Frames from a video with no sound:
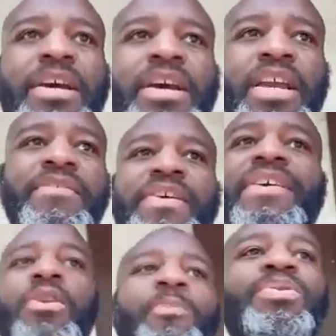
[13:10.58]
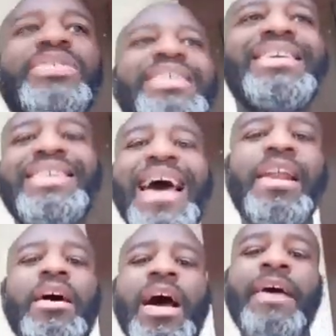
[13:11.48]
Even if I don't present the
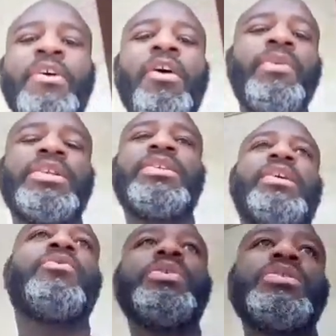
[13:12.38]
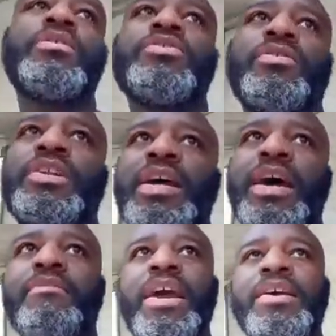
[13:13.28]
data, I've already done the research on the
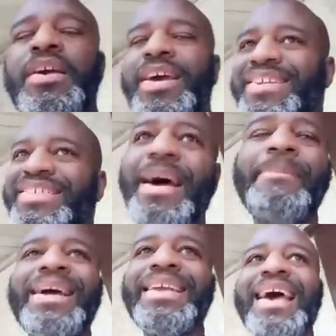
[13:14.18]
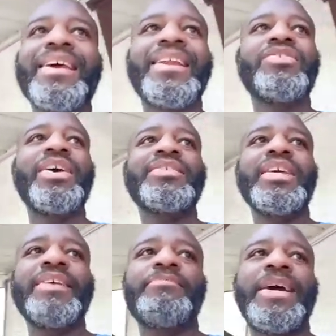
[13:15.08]
data, right? And it's not my data. And I try to tell
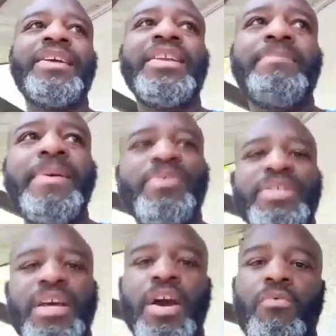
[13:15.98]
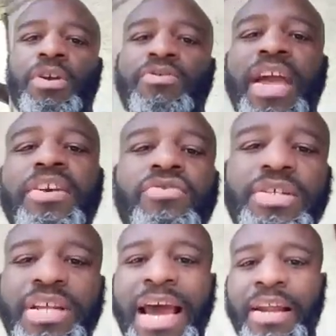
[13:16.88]
everybody, and then people say, well, you can't
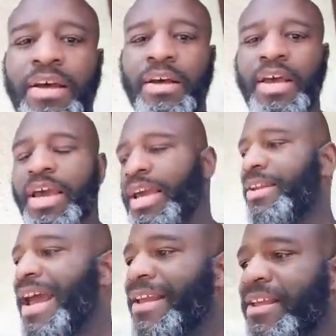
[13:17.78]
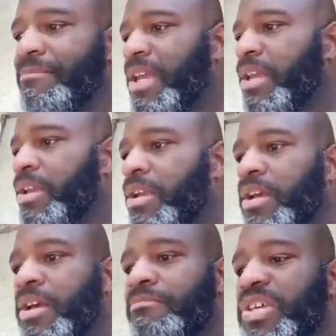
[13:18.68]
trust data, and data can be
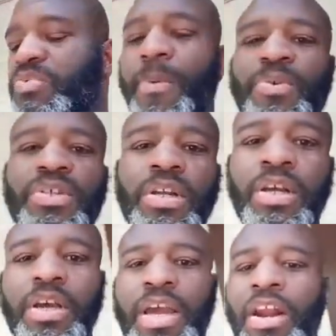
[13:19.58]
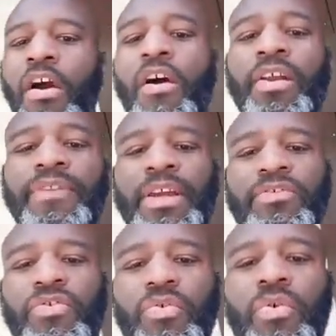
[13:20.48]
misrepresented. And all of that is
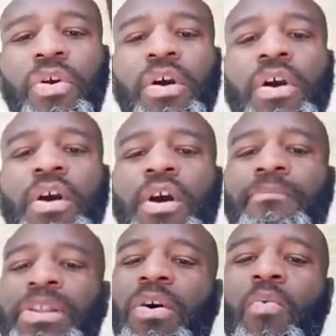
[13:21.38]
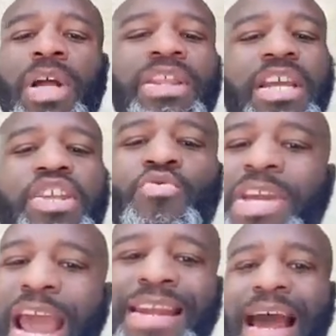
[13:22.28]
true. But the one thing you
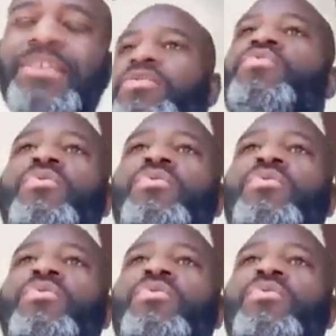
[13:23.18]
cannot do